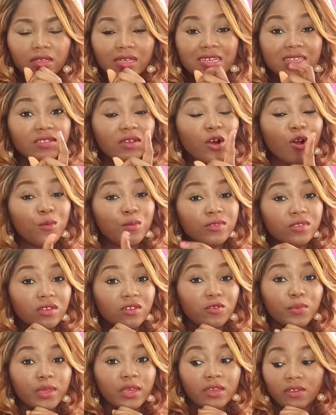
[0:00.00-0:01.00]
It's almost going
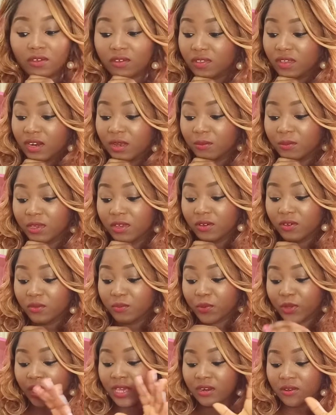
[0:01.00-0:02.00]
to be a year that I'm here.
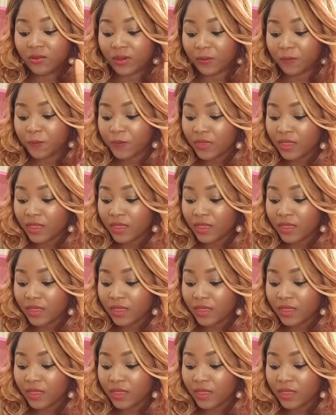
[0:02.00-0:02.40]
But anyway,